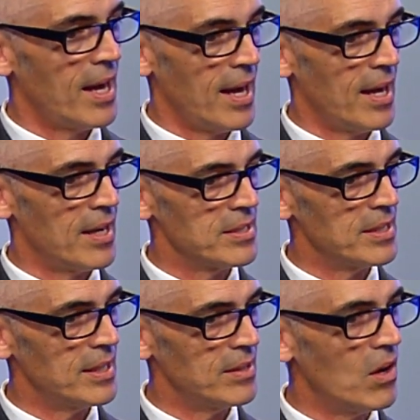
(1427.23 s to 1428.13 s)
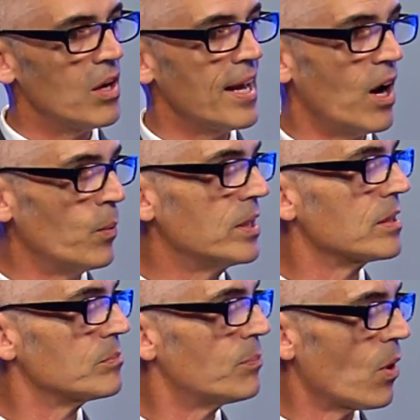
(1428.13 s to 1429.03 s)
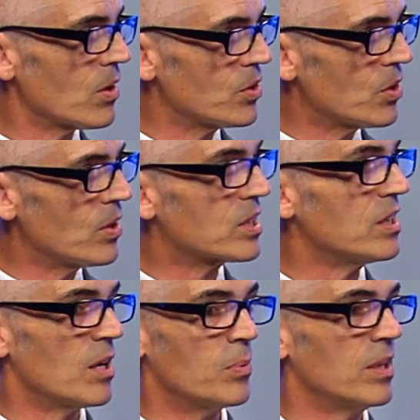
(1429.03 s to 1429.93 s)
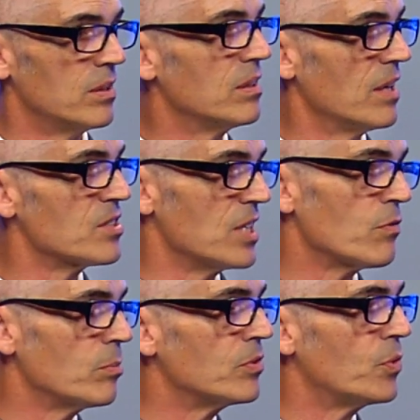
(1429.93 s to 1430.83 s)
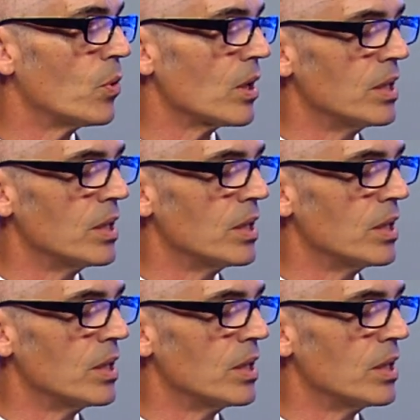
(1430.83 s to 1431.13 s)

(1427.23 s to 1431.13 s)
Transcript: and on how we can partner and collaborate as never before.